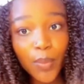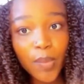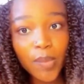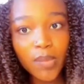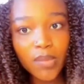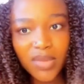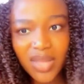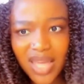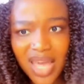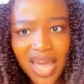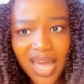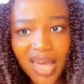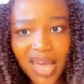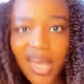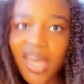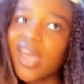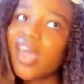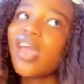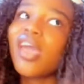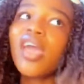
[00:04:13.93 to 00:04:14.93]
Yeah,
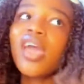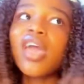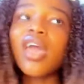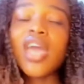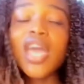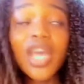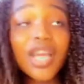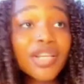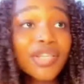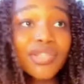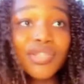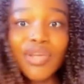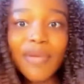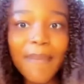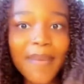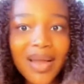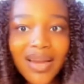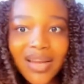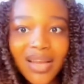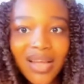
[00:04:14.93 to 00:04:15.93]
and your
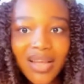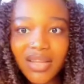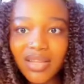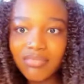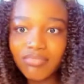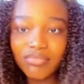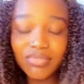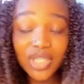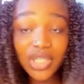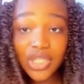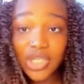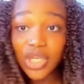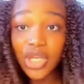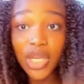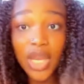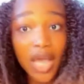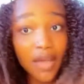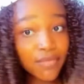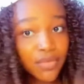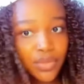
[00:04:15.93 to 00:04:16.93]
partner doesn't
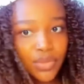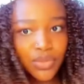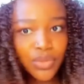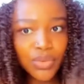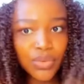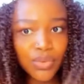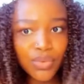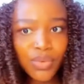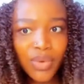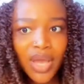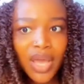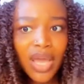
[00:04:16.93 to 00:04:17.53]
love you,